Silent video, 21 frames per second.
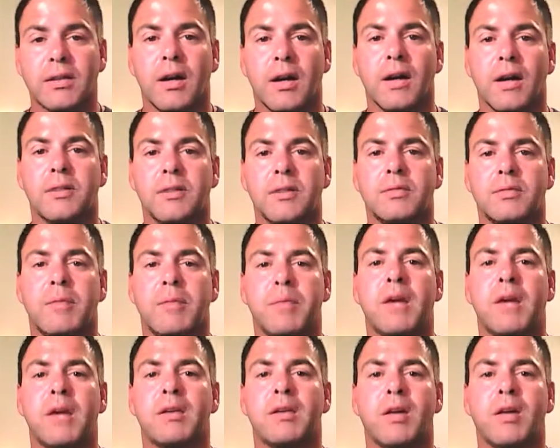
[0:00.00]
It's
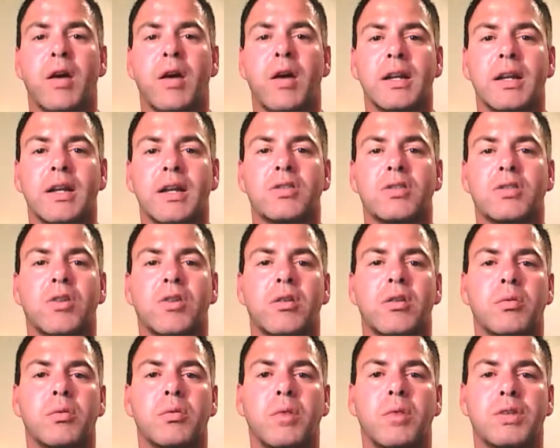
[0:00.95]
better to go ahead and get
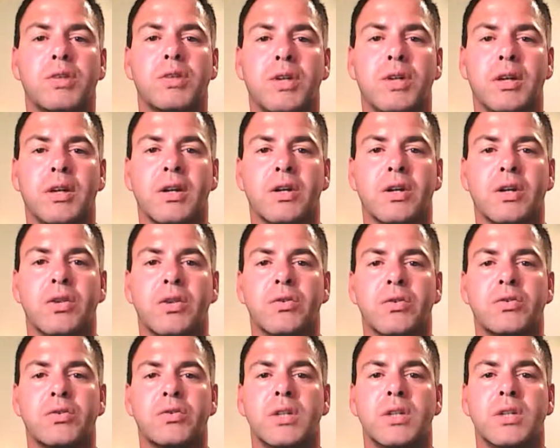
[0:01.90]
started with what you're going to
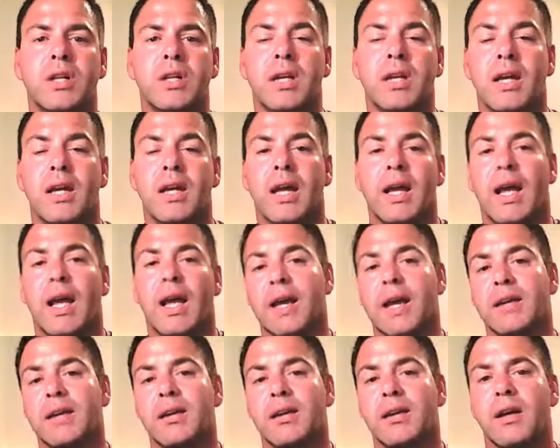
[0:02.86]
use.
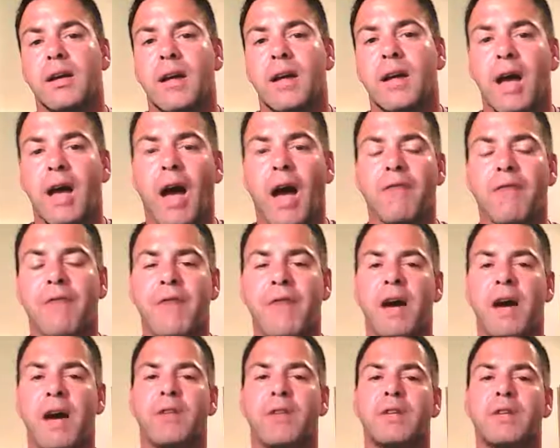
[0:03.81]
And I
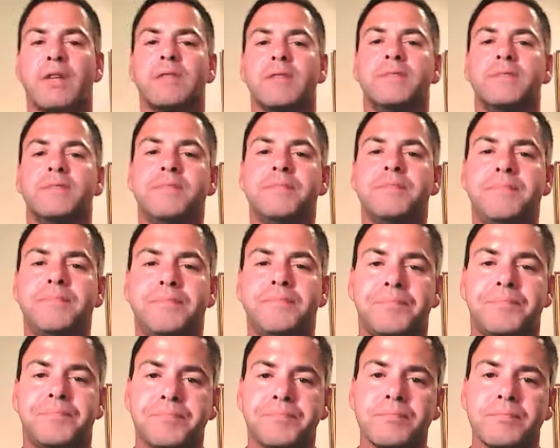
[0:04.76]
found that
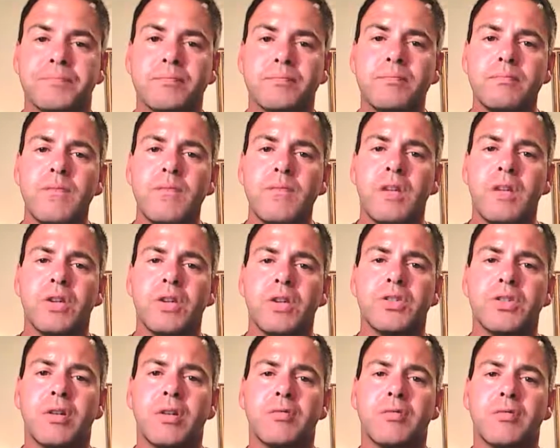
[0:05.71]
there are
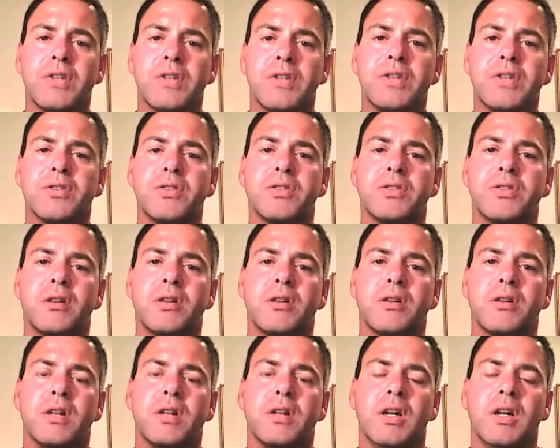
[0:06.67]
certain features that
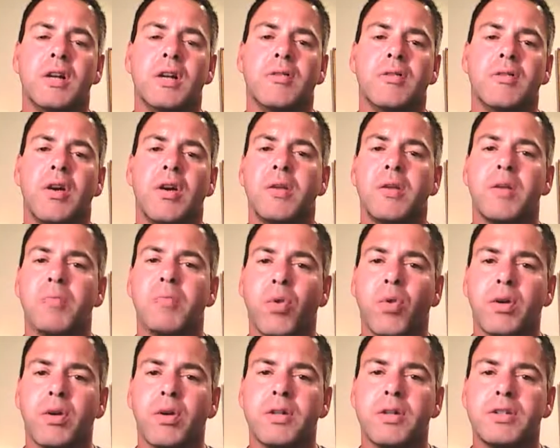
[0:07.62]
are very
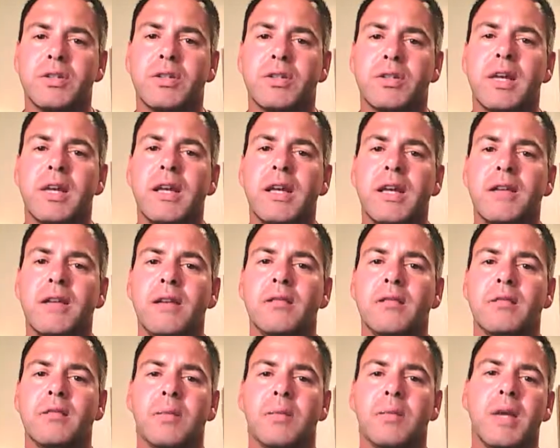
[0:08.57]
important that you need
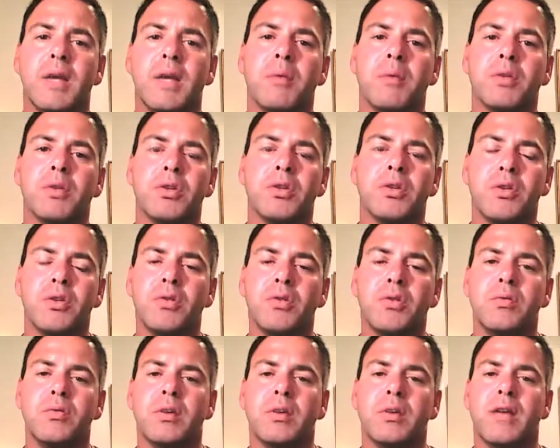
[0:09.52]
to be able to
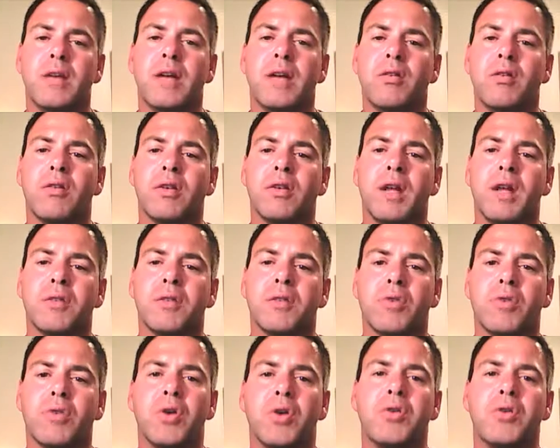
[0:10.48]
do later on down the
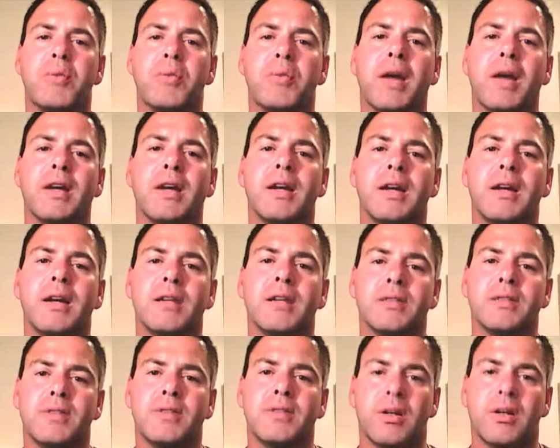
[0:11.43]
road. You might not
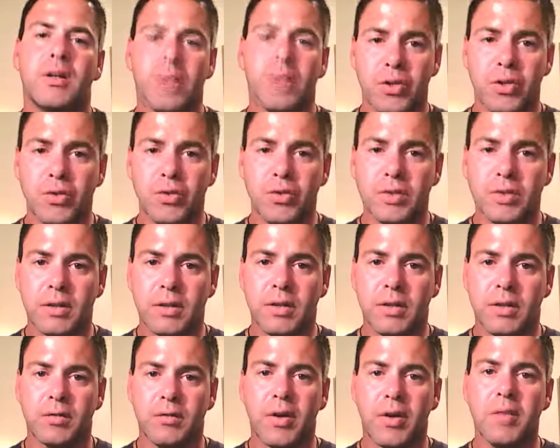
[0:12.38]
necessarily use it
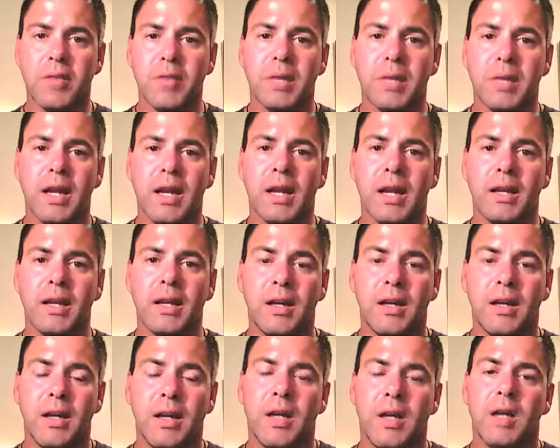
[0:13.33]
in the very beginning,
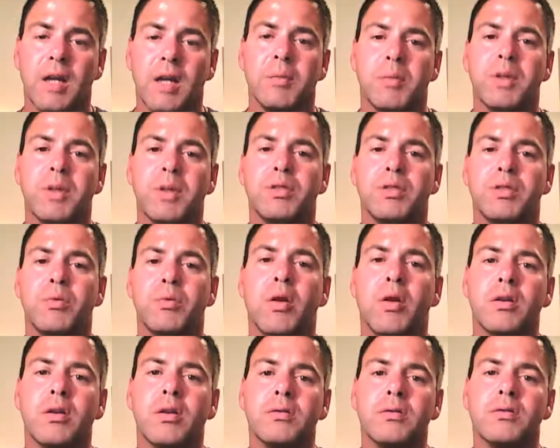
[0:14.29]
but you
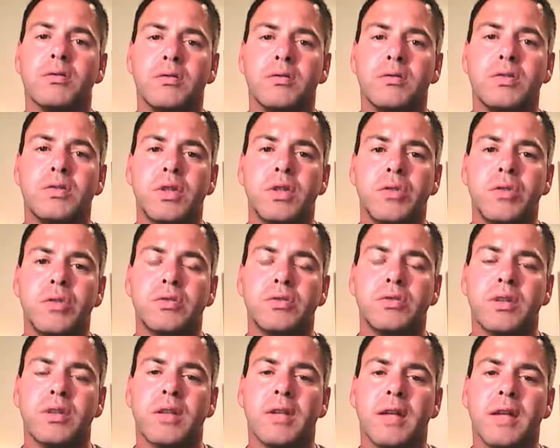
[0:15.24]
want to
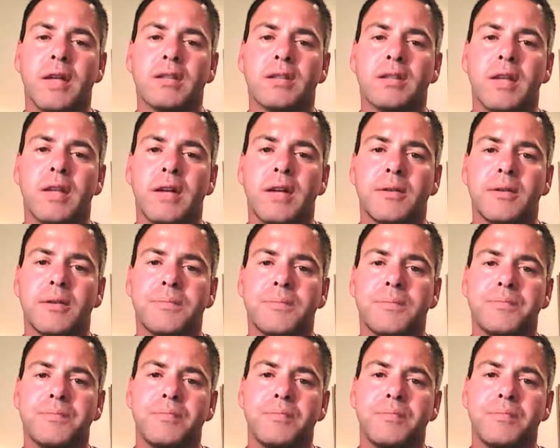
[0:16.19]
use the things later.